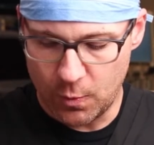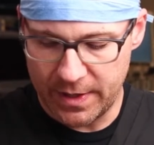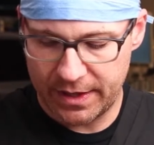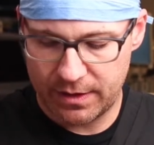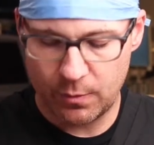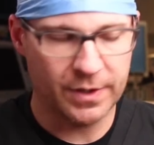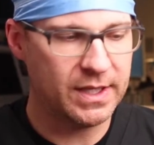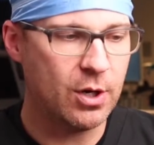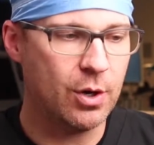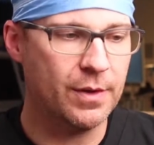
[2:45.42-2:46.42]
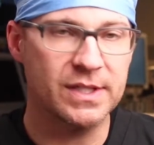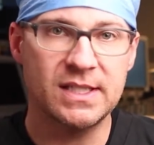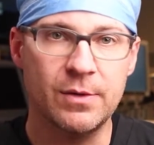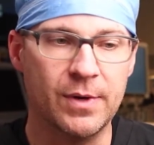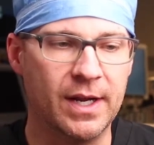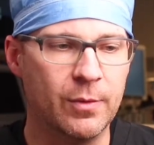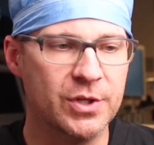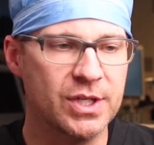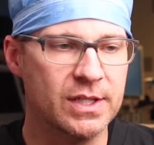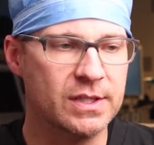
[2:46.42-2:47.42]
with what they call the C-ring,
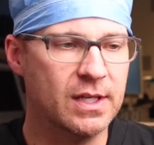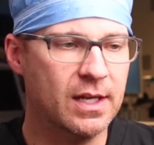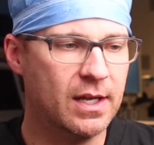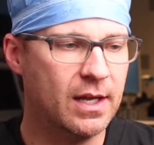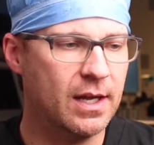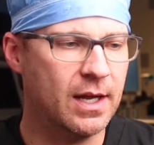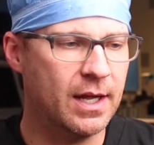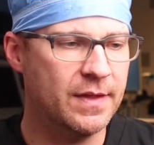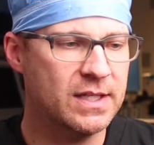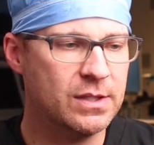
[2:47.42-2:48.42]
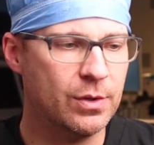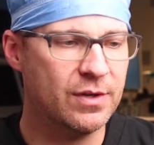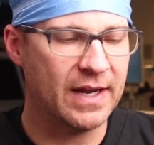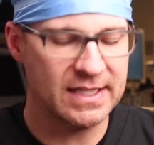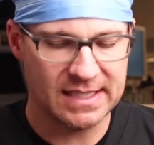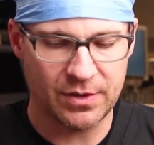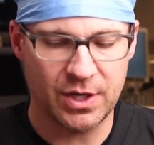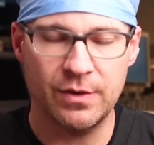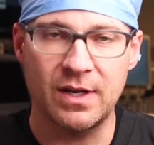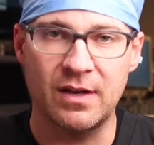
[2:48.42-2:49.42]
which is this little device down
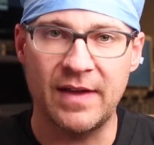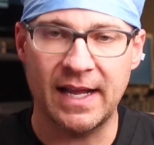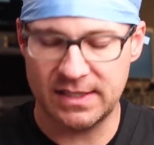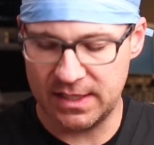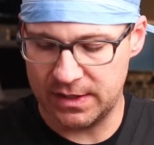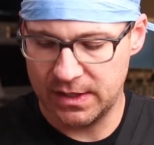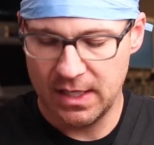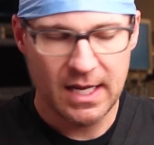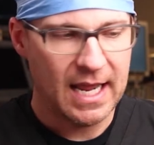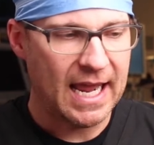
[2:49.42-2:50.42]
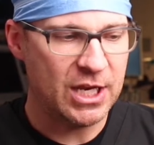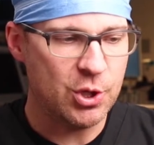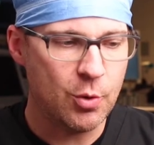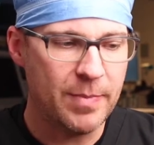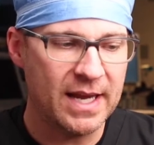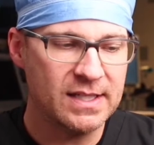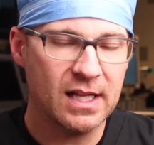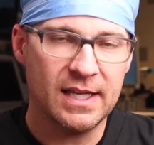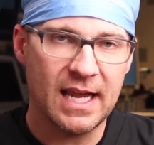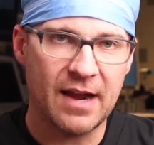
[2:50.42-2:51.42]
here that advances, and you
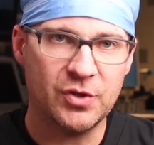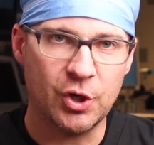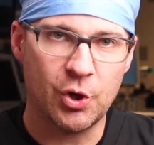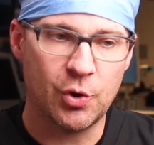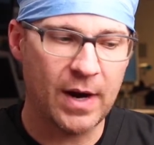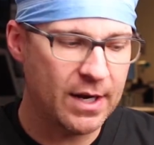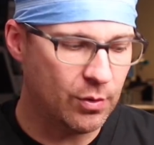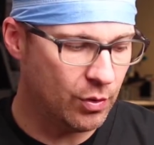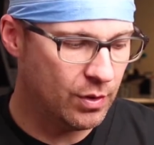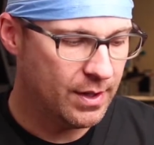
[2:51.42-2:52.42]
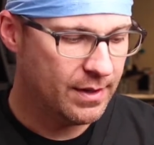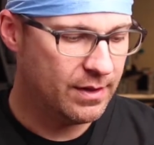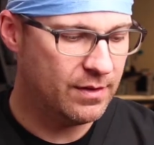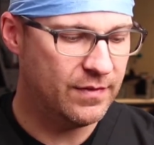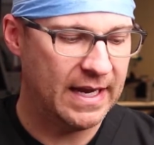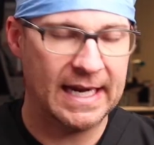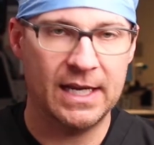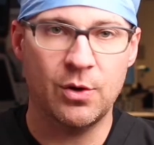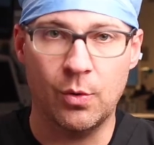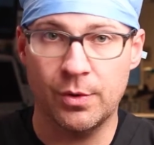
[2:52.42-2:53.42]
basically have to cradle the
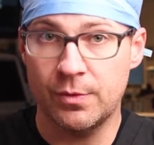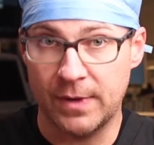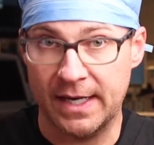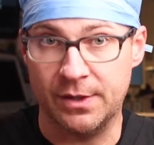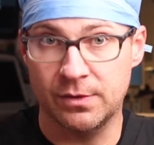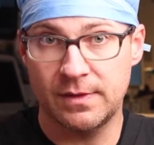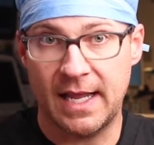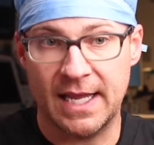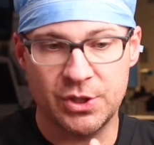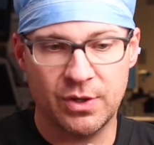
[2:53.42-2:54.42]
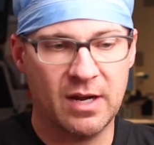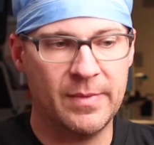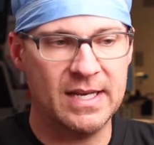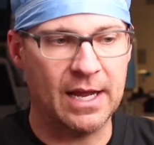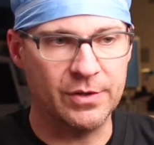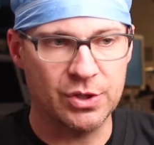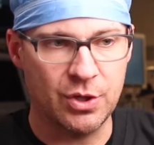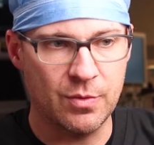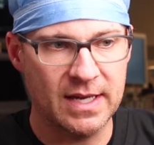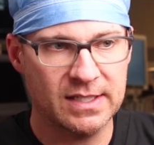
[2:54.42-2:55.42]
vein or the radial as you're coming down. So
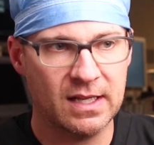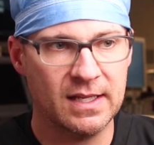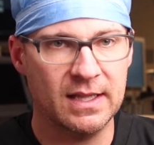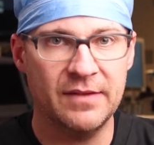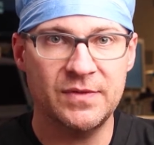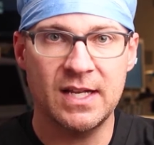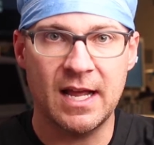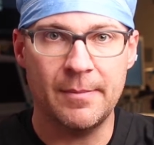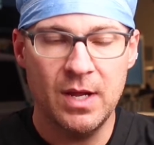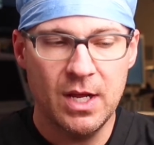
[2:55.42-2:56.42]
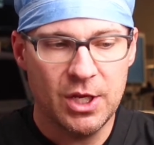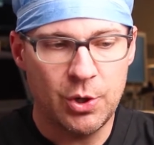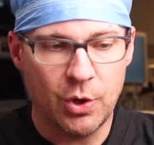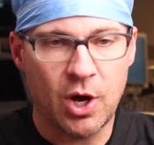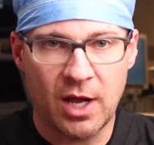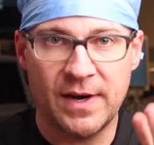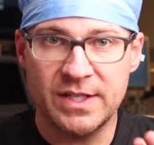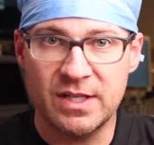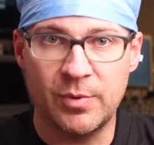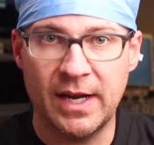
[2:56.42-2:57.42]
you basically lift it up, you can
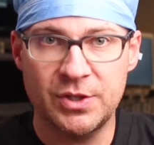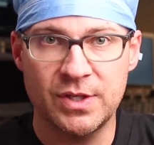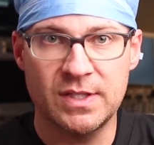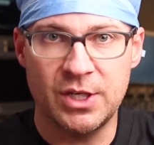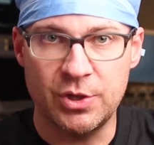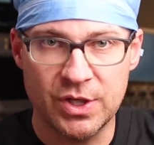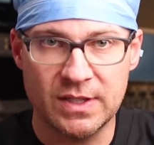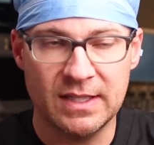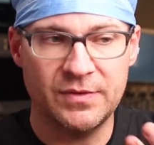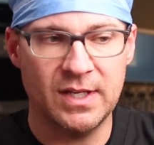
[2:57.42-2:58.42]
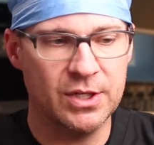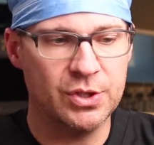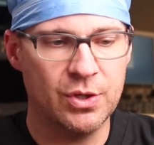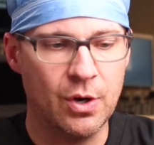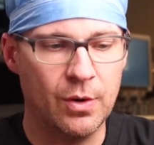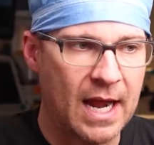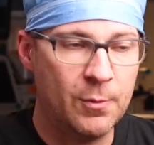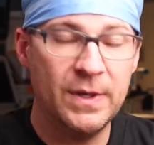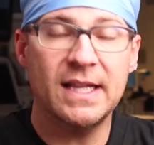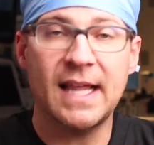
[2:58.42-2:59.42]
cauterize the branches, and you just lift it as you go. I
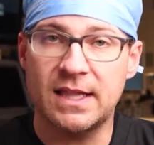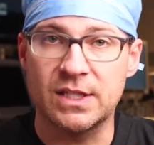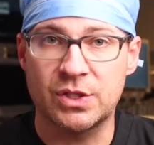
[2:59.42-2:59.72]
really like the